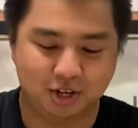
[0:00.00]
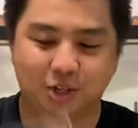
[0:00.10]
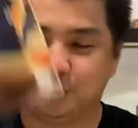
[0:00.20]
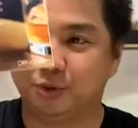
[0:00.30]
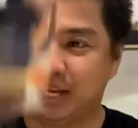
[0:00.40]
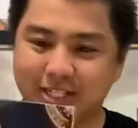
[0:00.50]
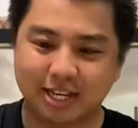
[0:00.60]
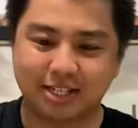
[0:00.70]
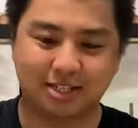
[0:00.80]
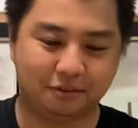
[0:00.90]
So, this
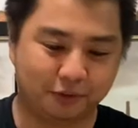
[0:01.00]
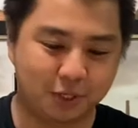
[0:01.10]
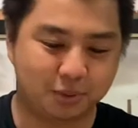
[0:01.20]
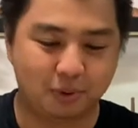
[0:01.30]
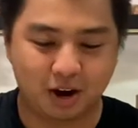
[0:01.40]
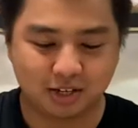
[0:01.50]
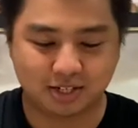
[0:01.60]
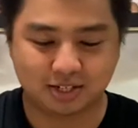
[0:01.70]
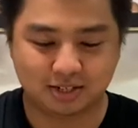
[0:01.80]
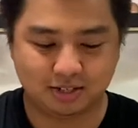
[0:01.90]
is the first
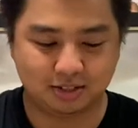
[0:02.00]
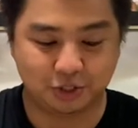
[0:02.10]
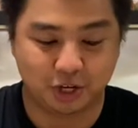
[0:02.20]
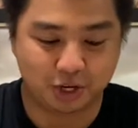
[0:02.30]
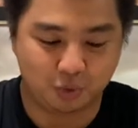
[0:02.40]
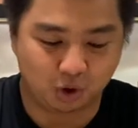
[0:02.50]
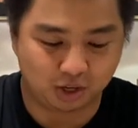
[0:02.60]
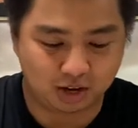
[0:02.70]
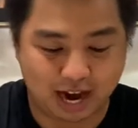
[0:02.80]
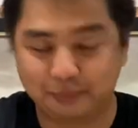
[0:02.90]
box, the Johnnie
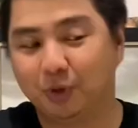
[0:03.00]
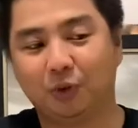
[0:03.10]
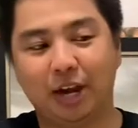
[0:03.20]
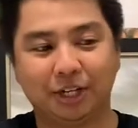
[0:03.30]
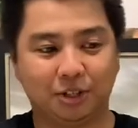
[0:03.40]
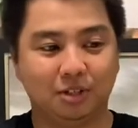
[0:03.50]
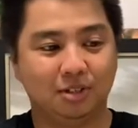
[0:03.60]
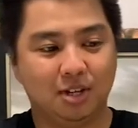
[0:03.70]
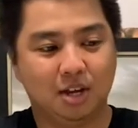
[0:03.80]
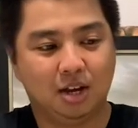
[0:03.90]
Walker Highball Collection
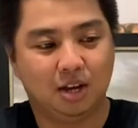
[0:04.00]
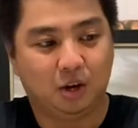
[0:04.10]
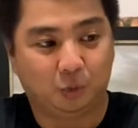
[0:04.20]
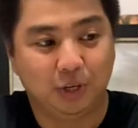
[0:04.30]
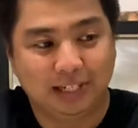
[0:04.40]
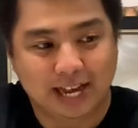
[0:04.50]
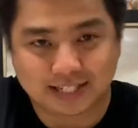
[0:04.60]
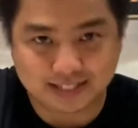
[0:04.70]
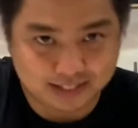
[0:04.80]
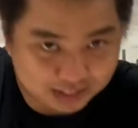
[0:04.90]
World
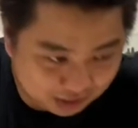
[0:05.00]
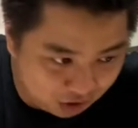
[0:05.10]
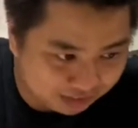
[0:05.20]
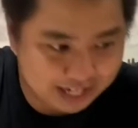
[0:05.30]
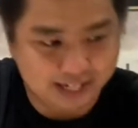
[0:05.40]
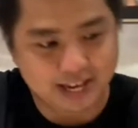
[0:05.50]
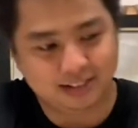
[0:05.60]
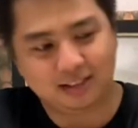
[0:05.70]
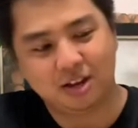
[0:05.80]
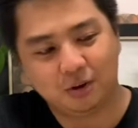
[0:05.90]
Class Cocktail
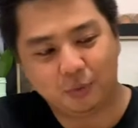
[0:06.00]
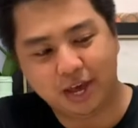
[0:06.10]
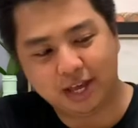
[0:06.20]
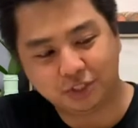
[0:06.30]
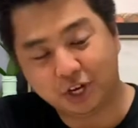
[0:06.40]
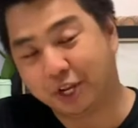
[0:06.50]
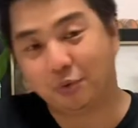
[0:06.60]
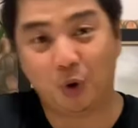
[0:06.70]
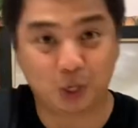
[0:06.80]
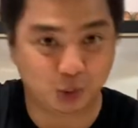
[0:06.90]
Kit with Johnnie
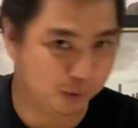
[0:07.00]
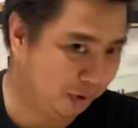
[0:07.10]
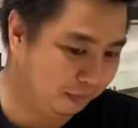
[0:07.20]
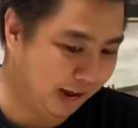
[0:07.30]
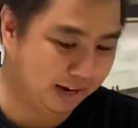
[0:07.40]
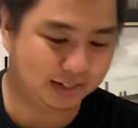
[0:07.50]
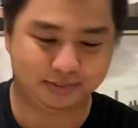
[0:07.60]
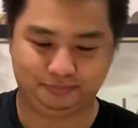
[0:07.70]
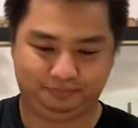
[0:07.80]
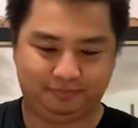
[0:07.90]
Walker Double Black.
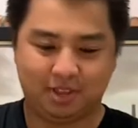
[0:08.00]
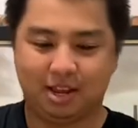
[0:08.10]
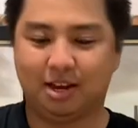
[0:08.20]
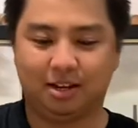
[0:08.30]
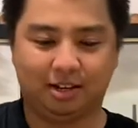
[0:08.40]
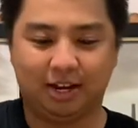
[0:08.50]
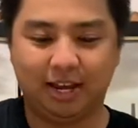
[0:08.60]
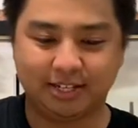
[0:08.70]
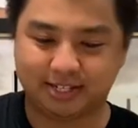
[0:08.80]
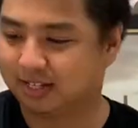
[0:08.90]

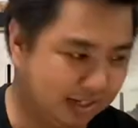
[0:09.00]
Nice.